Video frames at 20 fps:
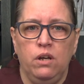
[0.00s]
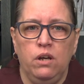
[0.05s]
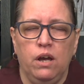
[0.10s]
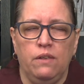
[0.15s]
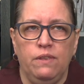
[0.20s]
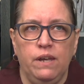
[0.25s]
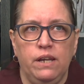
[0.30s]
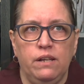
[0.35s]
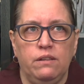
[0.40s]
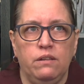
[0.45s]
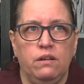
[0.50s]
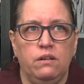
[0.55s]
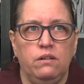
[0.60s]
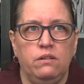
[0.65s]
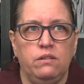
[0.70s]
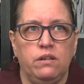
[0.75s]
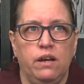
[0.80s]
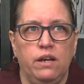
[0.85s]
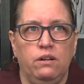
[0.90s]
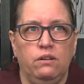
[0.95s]
I think the
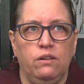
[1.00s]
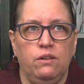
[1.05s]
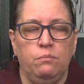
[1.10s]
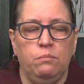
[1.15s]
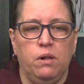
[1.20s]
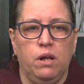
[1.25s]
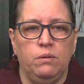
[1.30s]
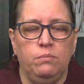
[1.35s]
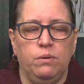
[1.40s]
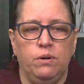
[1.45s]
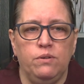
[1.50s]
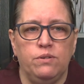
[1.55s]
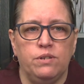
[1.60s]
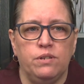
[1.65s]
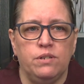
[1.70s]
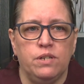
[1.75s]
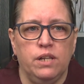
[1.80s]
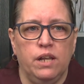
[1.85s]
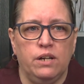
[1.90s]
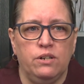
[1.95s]
title of the blog post
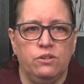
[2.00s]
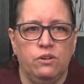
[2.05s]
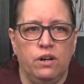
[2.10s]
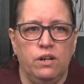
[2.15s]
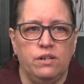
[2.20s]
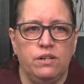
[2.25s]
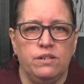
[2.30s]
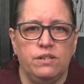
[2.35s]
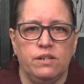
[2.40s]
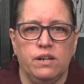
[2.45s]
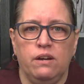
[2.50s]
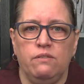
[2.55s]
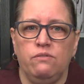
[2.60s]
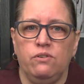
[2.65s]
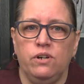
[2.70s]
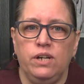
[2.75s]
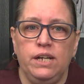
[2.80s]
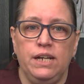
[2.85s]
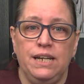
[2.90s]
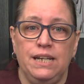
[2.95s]
is Electronic
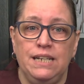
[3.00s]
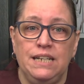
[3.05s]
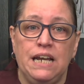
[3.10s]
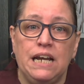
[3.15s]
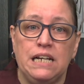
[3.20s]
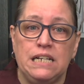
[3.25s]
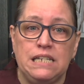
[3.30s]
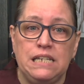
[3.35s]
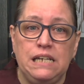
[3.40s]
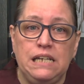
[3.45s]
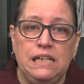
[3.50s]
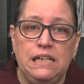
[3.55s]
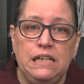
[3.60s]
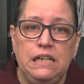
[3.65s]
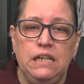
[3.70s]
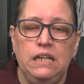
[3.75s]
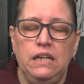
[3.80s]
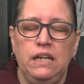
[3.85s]
Discovery Indexing.